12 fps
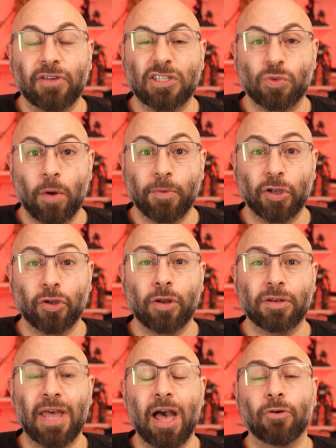It's where I'm going to go
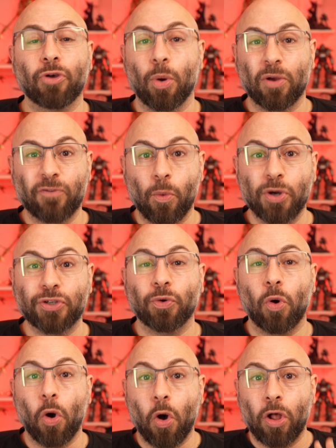now going forward,
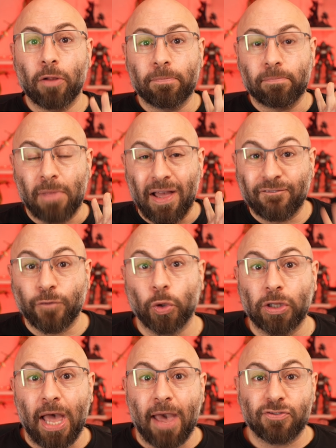do all my full
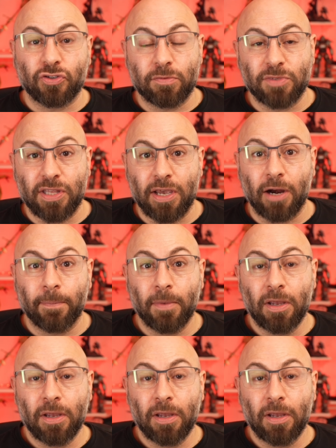live streams there.